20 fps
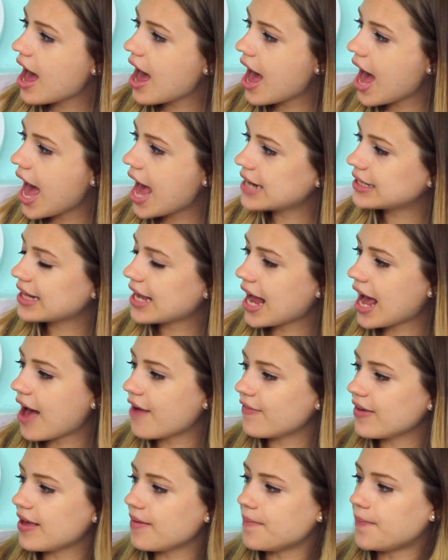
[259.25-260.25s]
and they
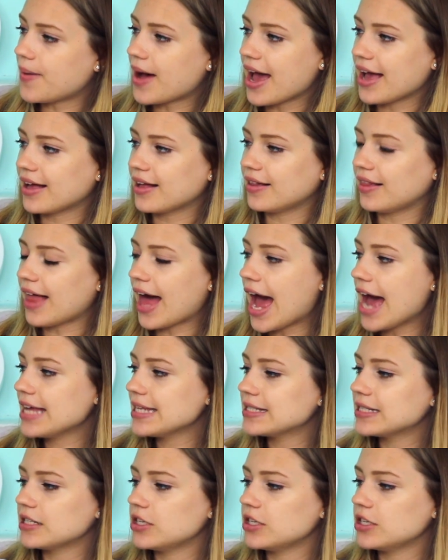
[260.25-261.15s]
have it by class,